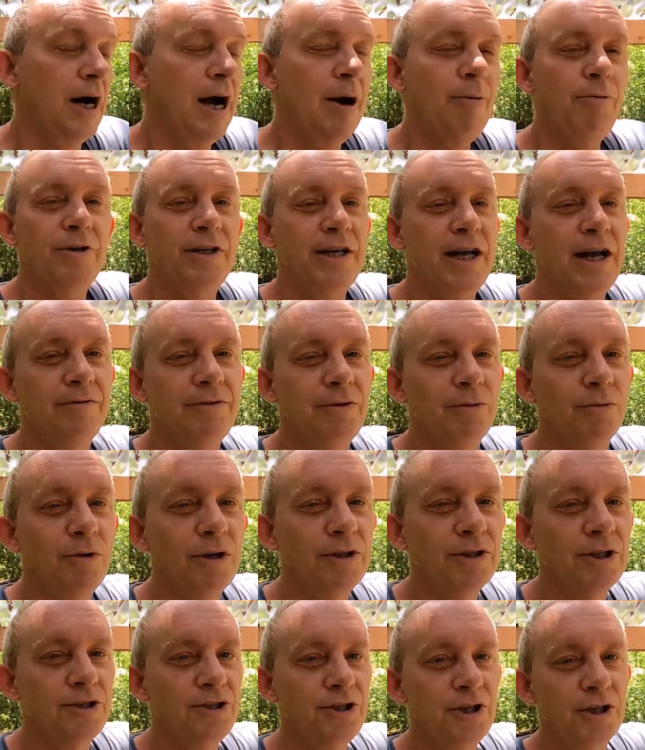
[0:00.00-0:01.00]
I wouldn't have to
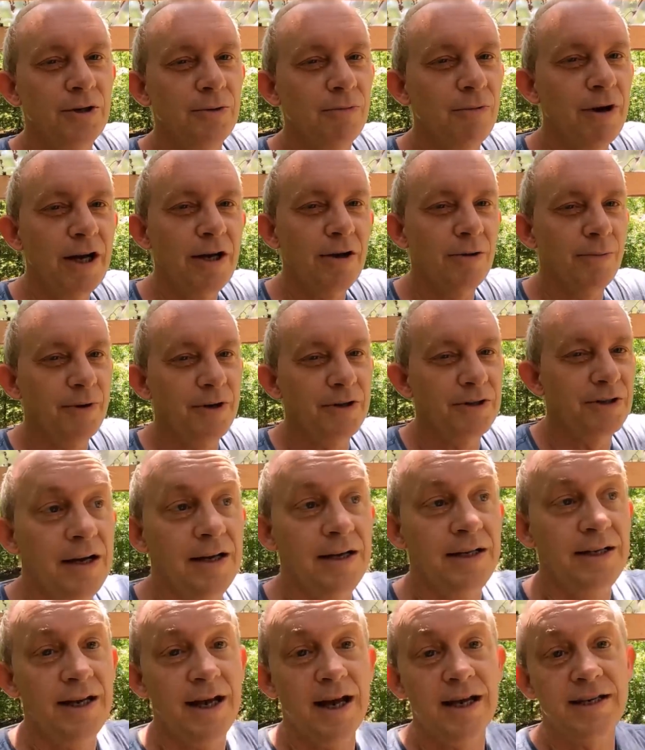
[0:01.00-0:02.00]
run the generator because
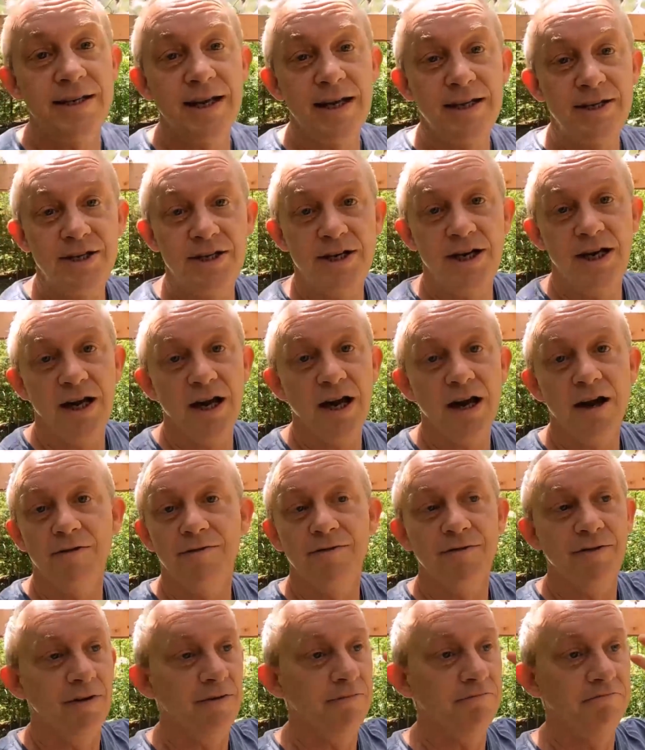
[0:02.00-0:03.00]
uh, in the S H T
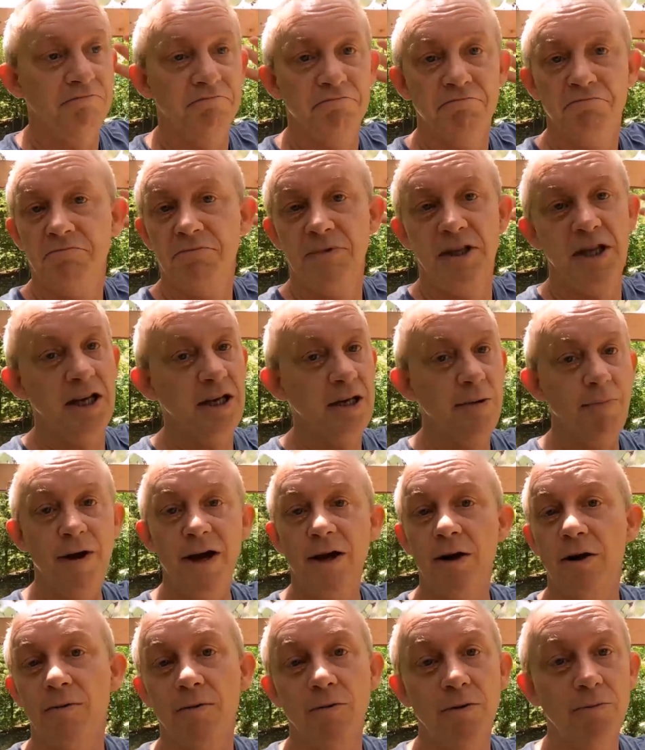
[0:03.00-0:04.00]
F, the
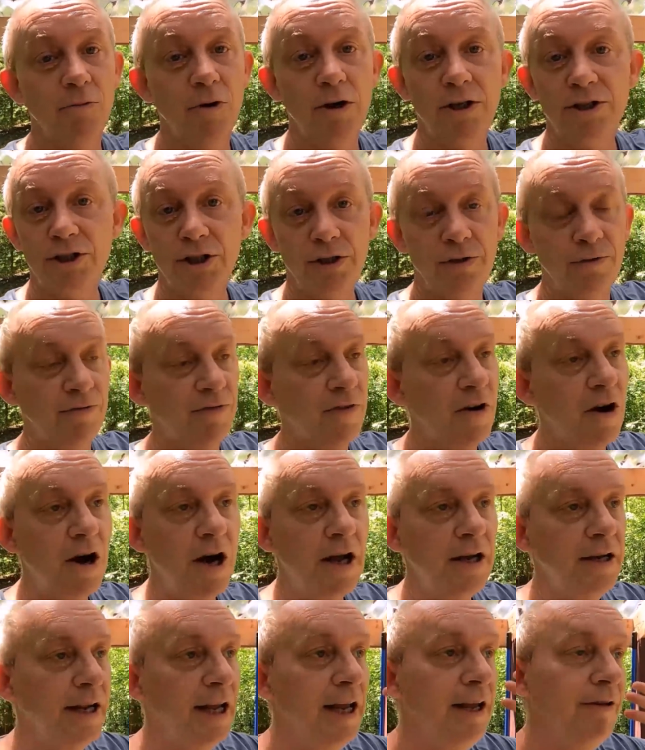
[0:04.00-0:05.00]
incubator would run just
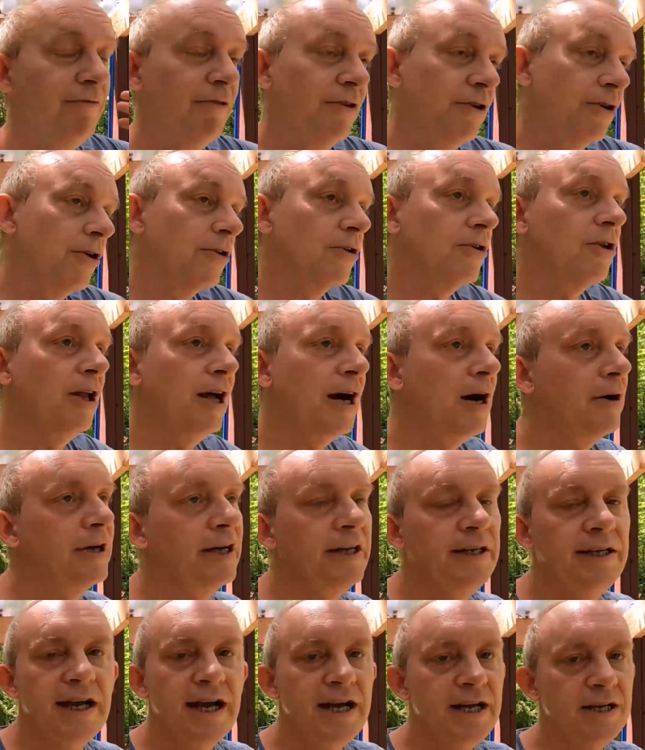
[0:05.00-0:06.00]
fine. Even on
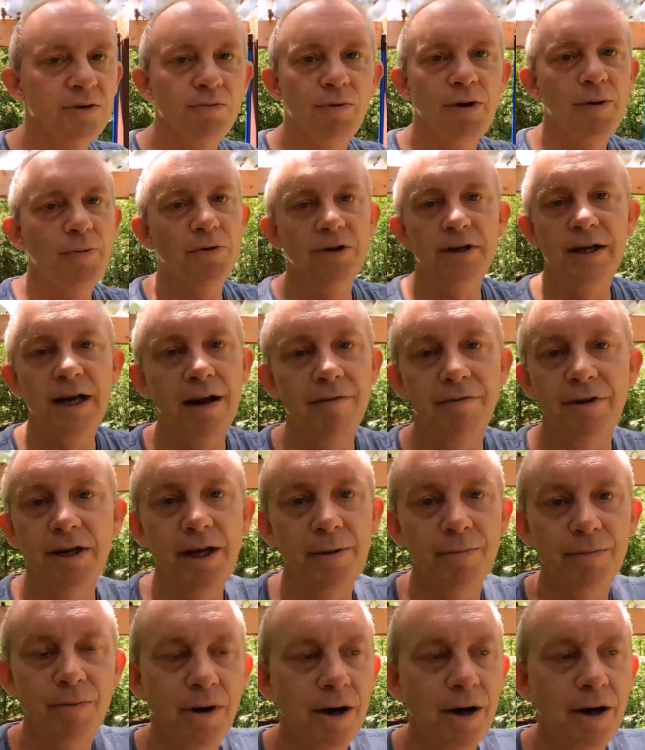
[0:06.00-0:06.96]
cloudy days, we wouldn't have any